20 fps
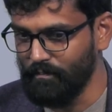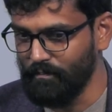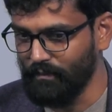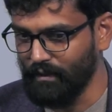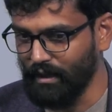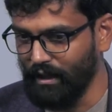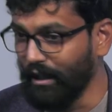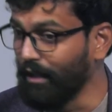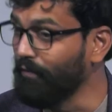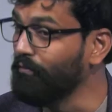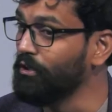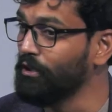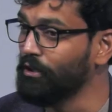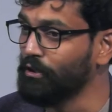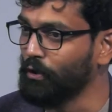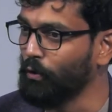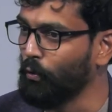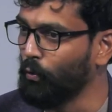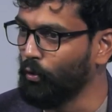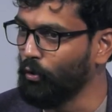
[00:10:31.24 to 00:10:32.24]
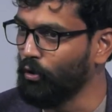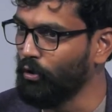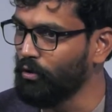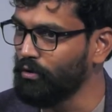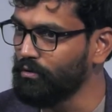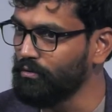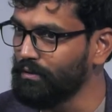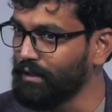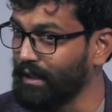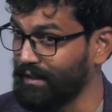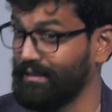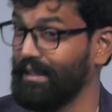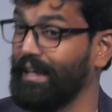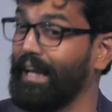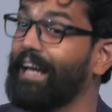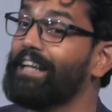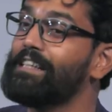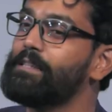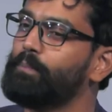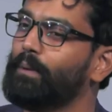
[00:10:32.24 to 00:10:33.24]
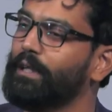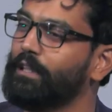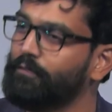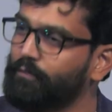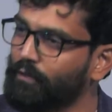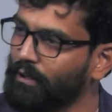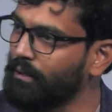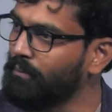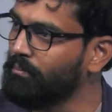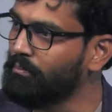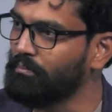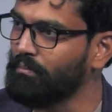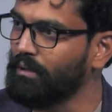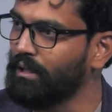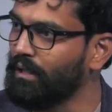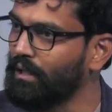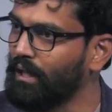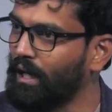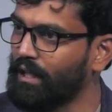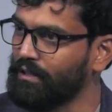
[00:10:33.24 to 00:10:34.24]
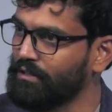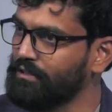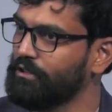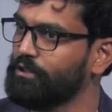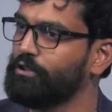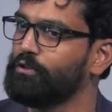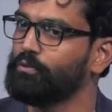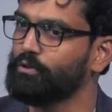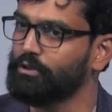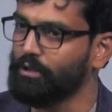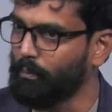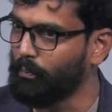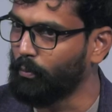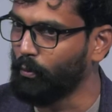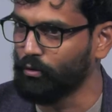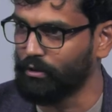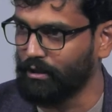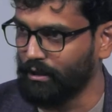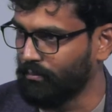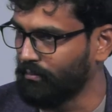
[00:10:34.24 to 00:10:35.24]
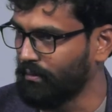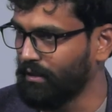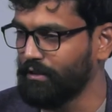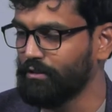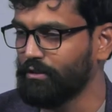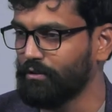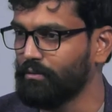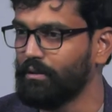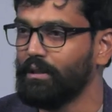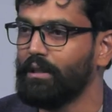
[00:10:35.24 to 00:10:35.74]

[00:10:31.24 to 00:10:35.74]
level role that they expect from others to support them, right? So